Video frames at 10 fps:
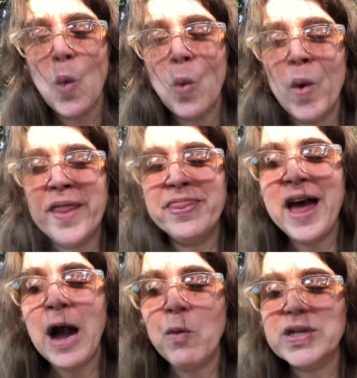When
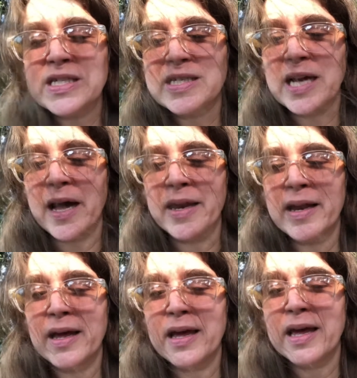that was done,
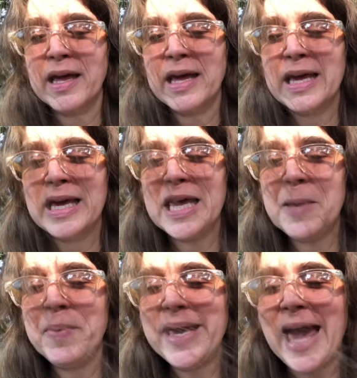
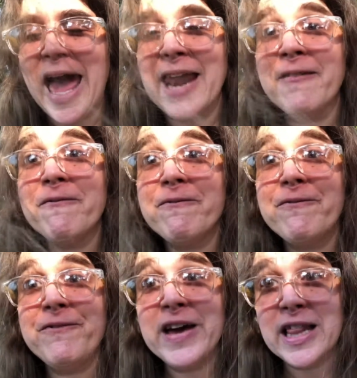he began
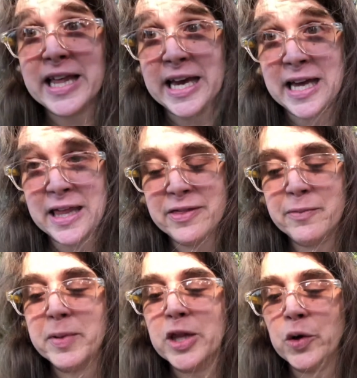filling
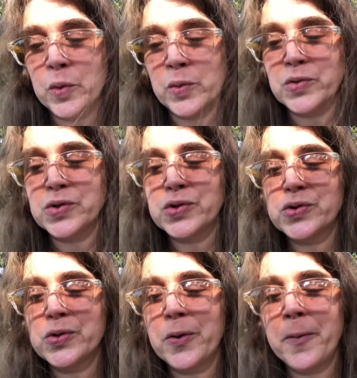the
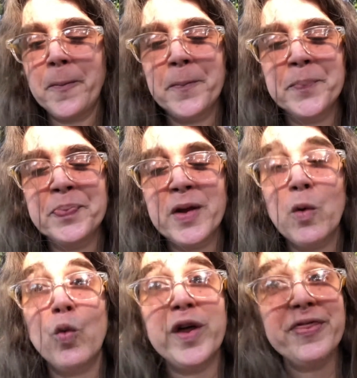balloons
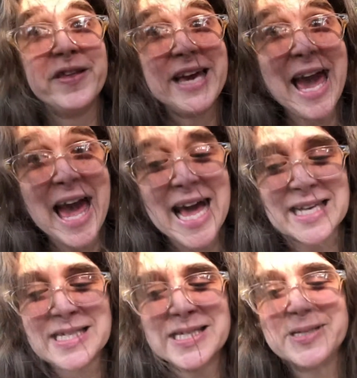with the
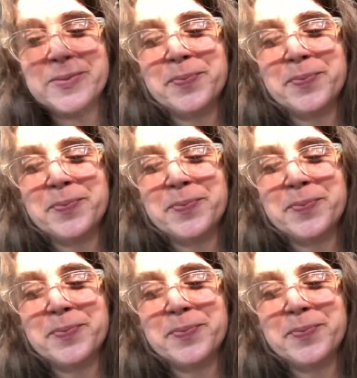gas.